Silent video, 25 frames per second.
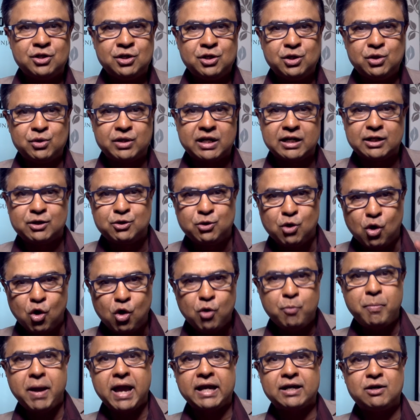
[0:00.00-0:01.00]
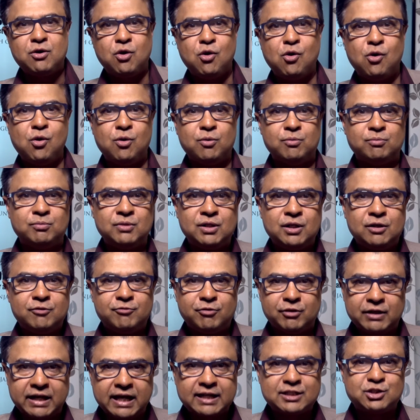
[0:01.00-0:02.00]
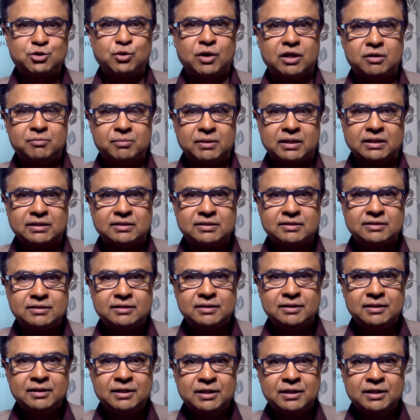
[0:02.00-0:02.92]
you can go back home for next 12 months.